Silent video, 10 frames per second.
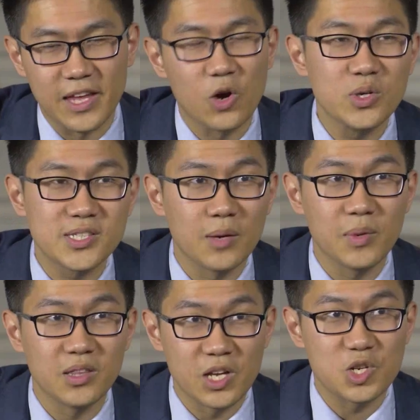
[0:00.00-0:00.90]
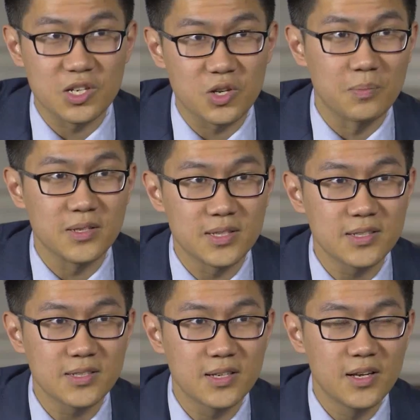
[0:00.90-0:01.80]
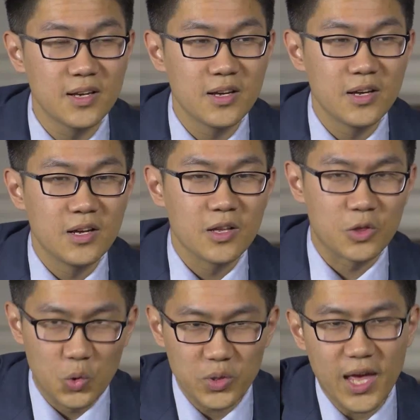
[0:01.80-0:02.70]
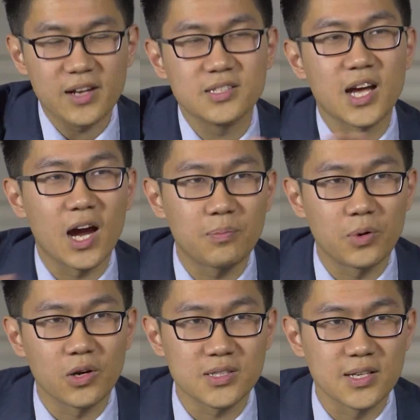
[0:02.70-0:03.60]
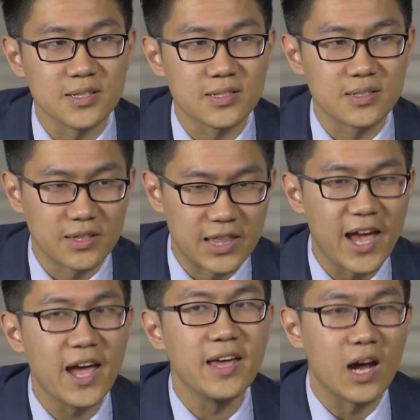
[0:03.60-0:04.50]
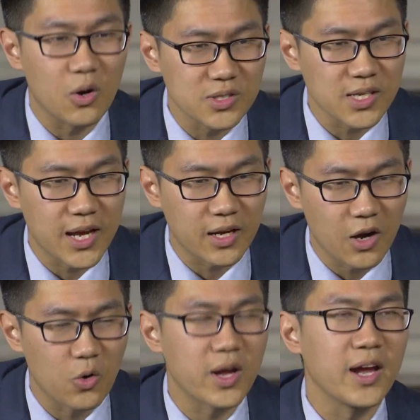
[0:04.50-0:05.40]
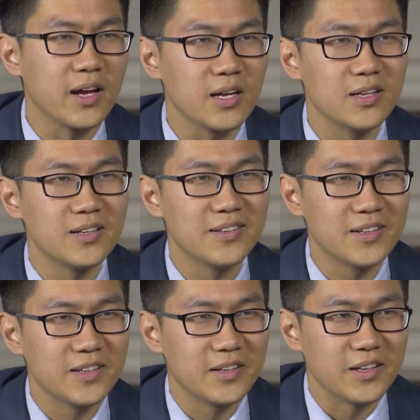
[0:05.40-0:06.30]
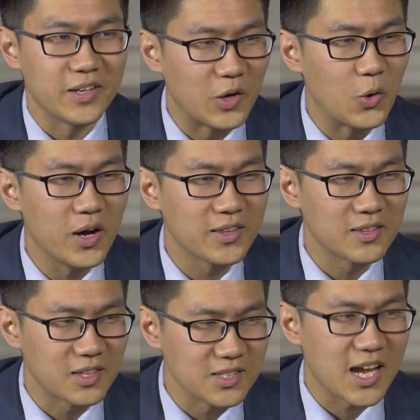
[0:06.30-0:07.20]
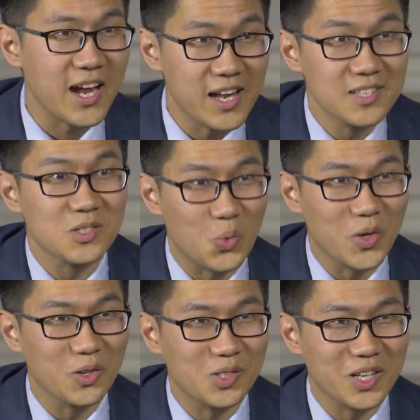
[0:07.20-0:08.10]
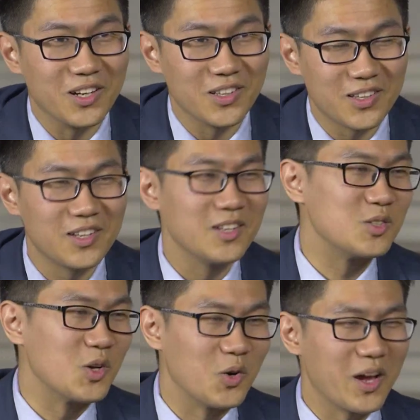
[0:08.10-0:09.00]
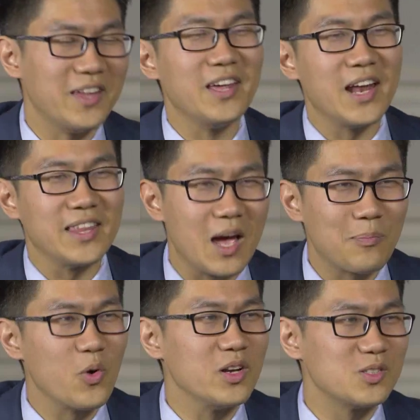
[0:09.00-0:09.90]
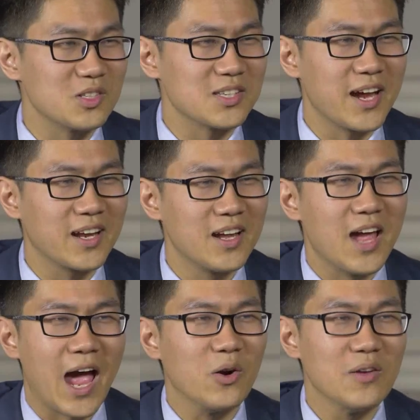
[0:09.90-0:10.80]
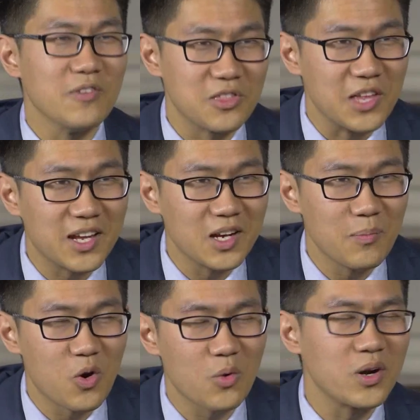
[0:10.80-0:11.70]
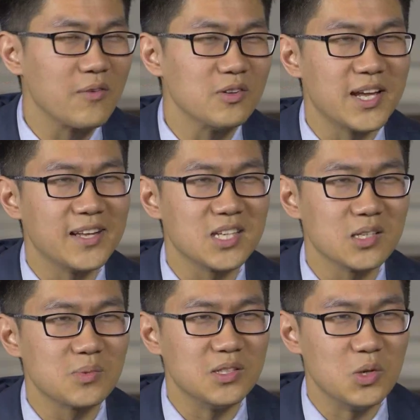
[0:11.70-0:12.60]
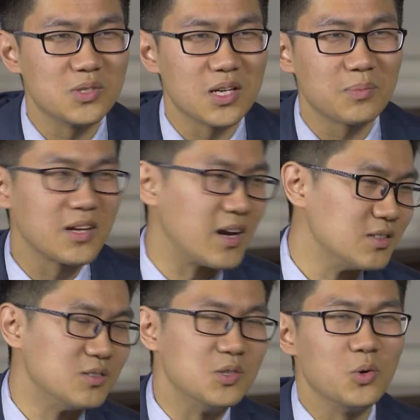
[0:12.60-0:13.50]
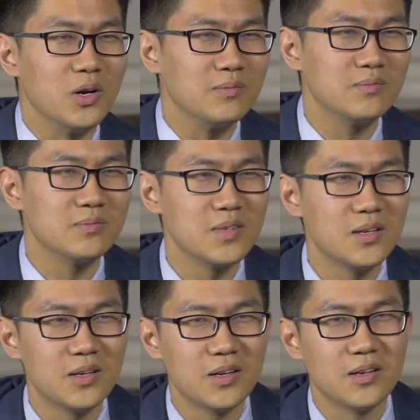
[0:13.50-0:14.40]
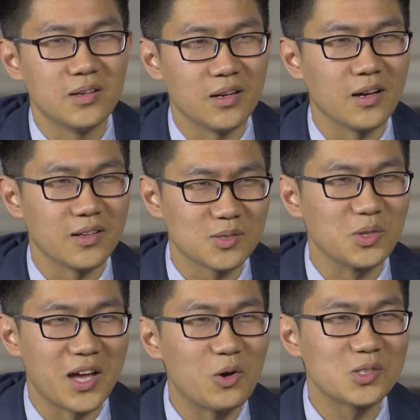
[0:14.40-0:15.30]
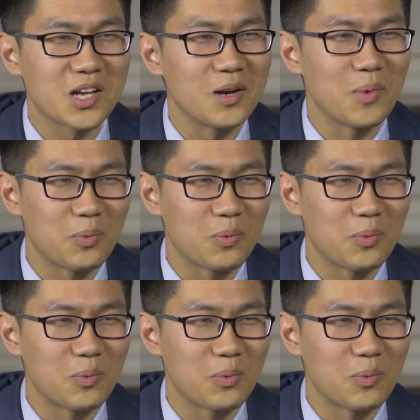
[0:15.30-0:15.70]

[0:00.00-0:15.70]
always tell me they changed their business. Through that entire process, then I was like, okay, you know what? This guy is the real deal. So, and then at that point, it's just like, I don't even think anymore. Whenever Dan tells me to do something, I just do it. So that was kind of my